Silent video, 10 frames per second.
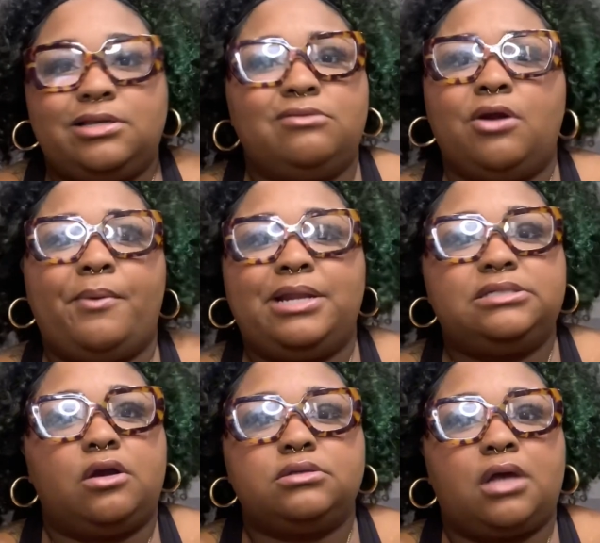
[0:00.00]
You don't know where
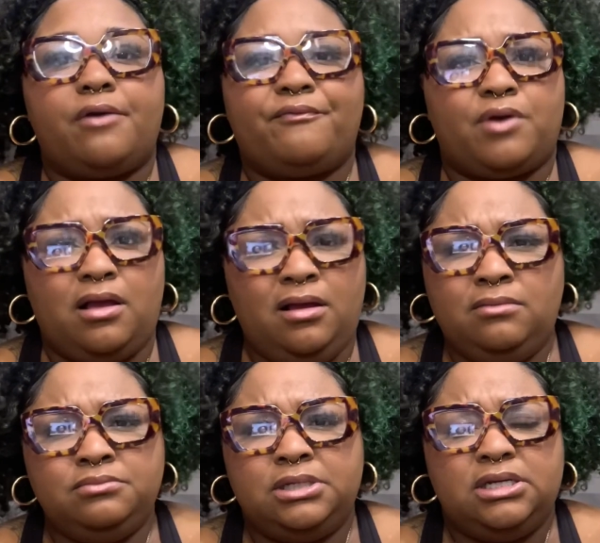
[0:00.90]
these girls come
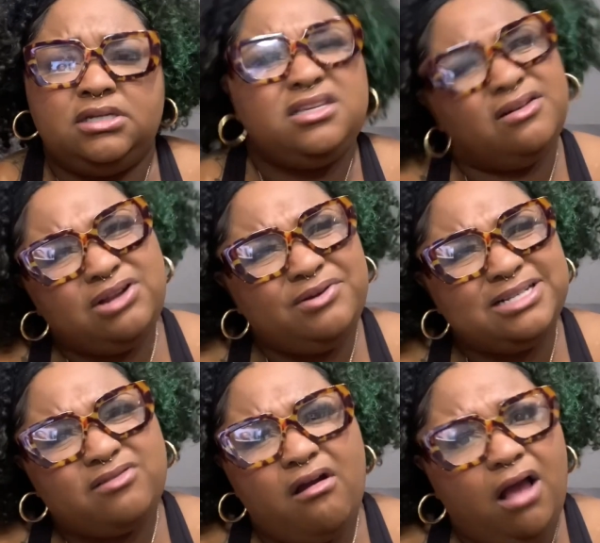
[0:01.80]
from. You don't know
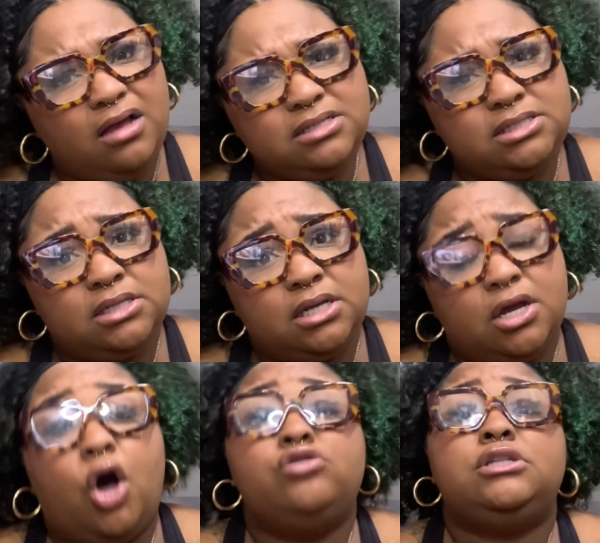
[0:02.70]
these girls.
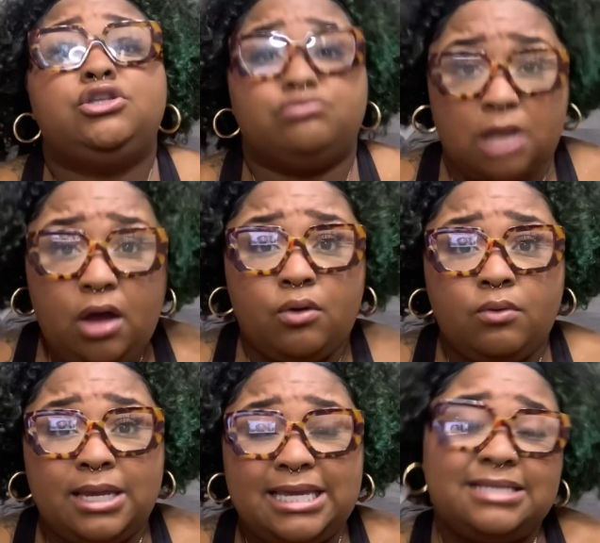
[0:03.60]
Only you know
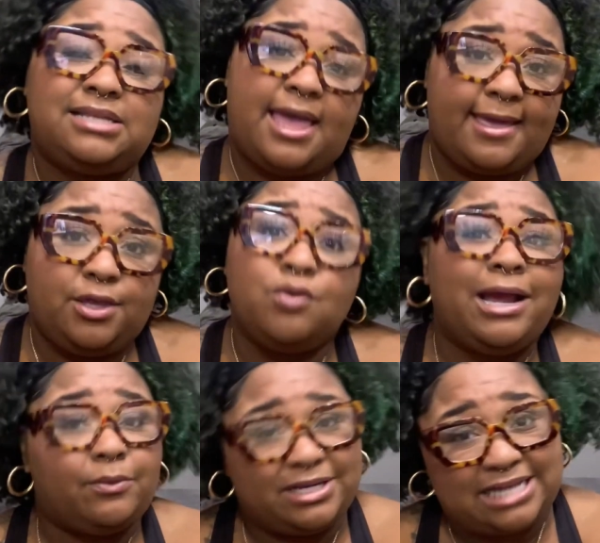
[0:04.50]
is that you
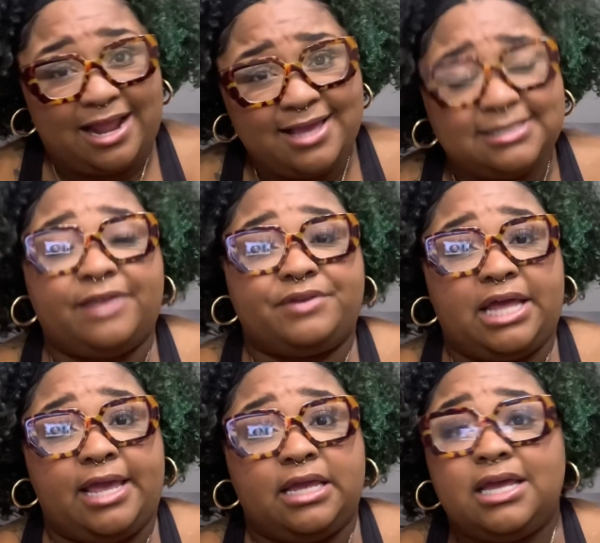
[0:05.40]
gotta watch that ass every
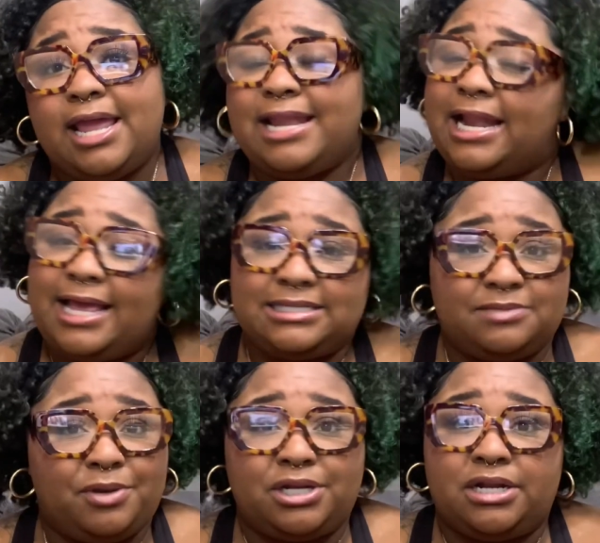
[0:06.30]
day, and that ass
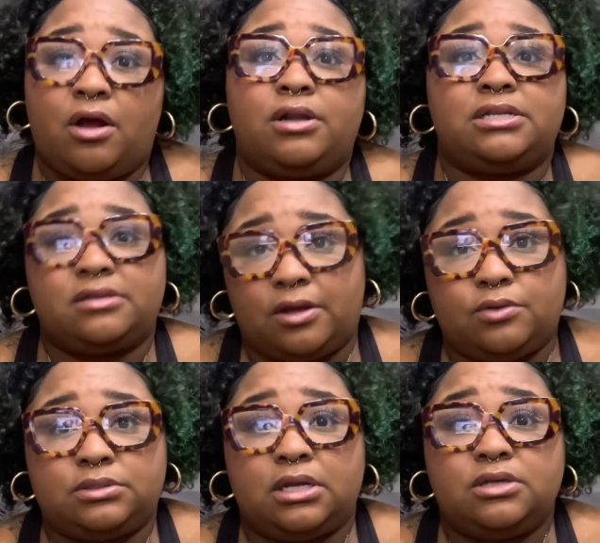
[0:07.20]
is bigger than all these other
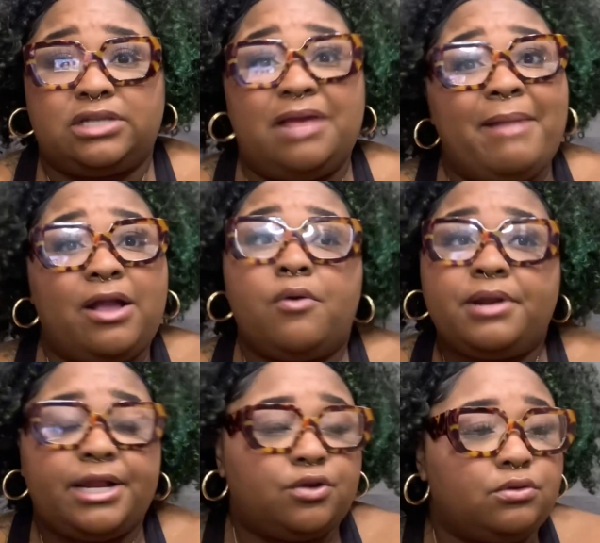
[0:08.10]
hoes. So they might go
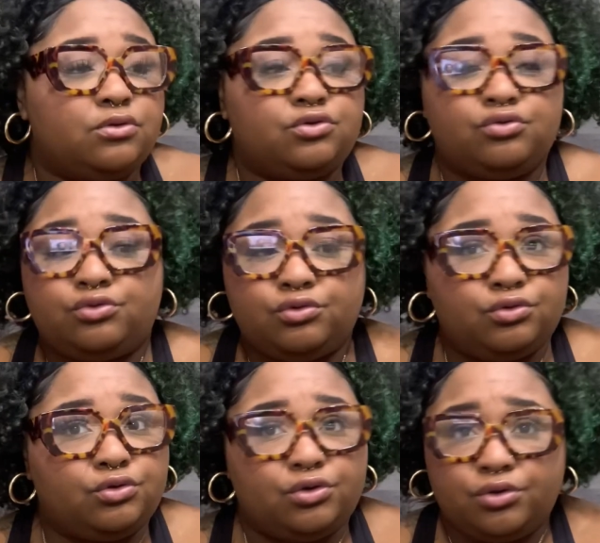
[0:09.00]
in there and do a little
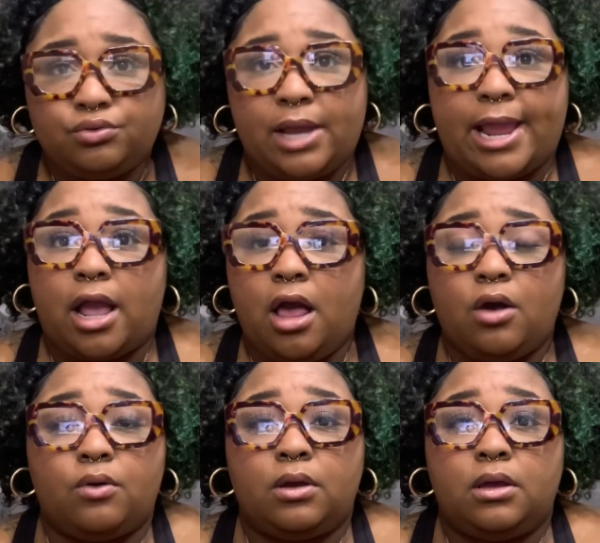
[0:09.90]
do and
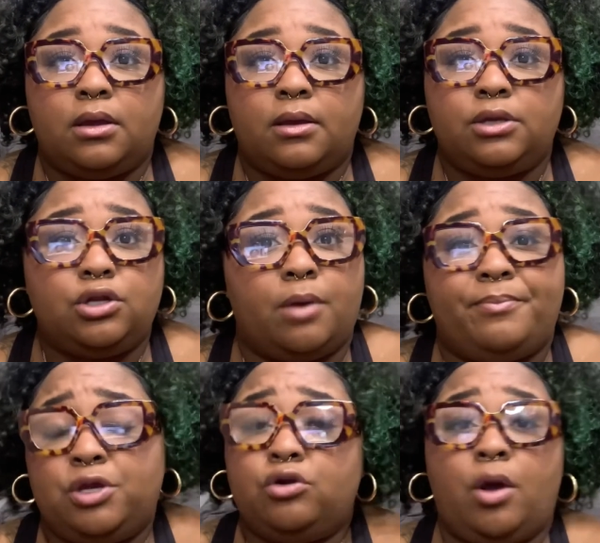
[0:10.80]
go. You know,
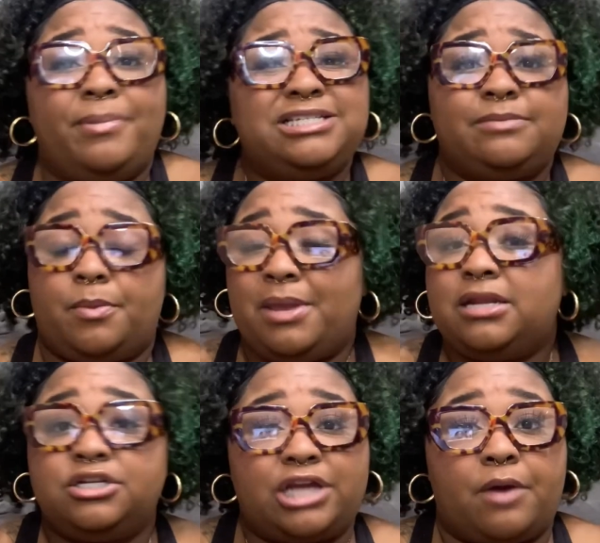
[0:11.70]
you don't know, a bitch could be peeing
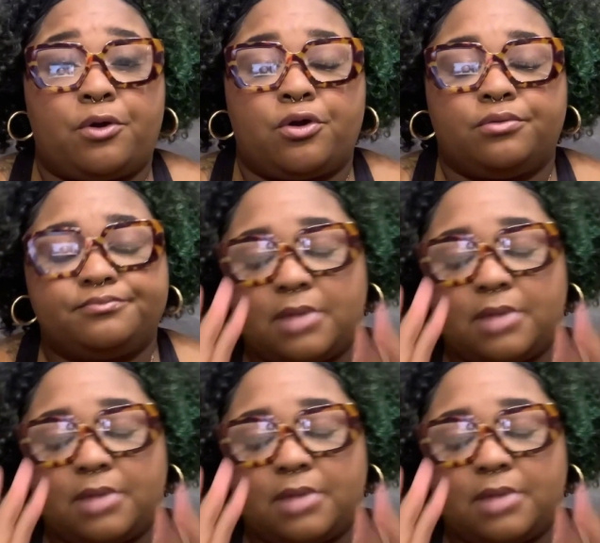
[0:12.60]
in the shower, girl.